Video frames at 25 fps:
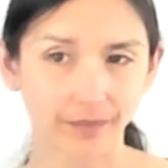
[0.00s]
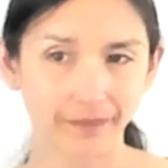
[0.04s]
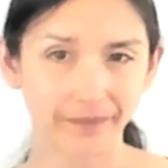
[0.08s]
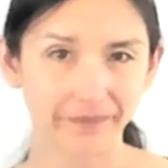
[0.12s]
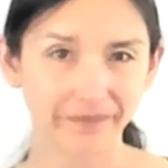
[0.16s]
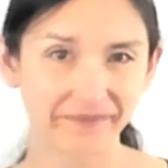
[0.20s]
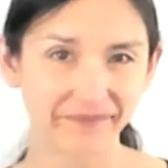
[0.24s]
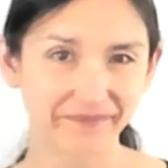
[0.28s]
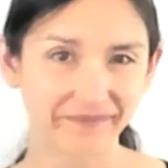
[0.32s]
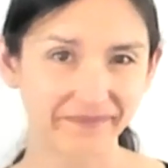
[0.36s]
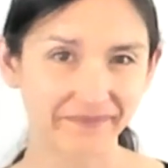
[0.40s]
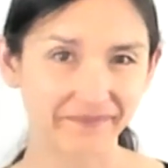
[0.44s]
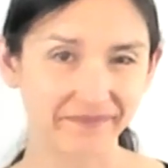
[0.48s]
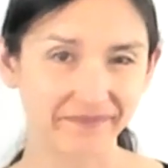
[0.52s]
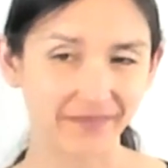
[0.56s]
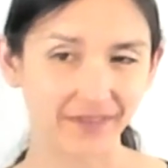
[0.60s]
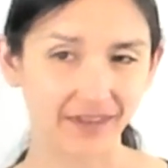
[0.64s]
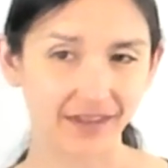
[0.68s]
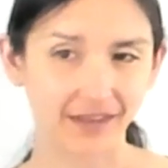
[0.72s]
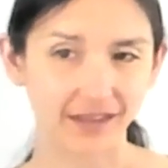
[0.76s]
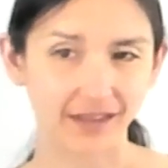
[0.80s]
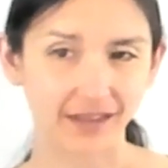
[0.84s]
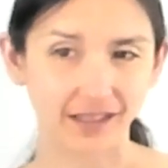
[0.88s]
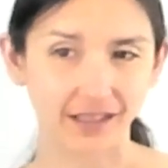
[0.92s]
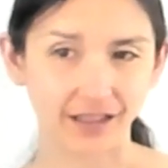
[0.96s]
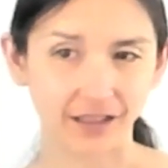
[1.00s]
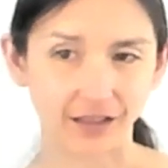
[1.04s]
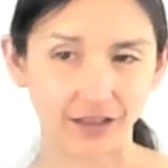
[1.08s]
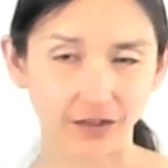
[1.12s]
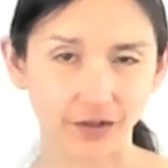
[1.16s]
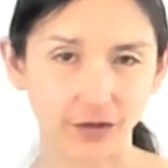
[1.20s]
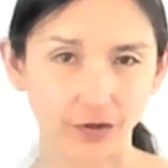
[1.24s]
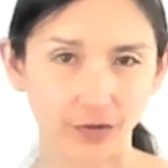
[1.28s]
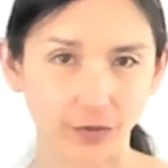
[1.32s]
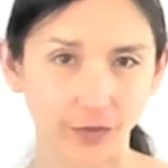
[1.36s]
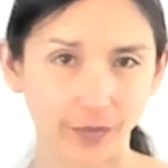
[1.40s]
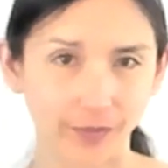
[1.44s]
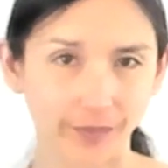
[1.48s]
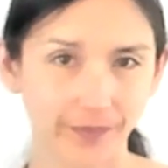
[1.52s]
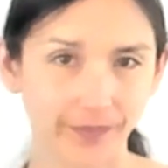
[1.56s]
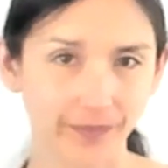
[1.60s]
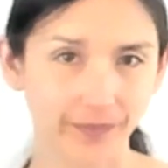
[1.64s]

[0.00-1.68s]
Thank you. Thank you.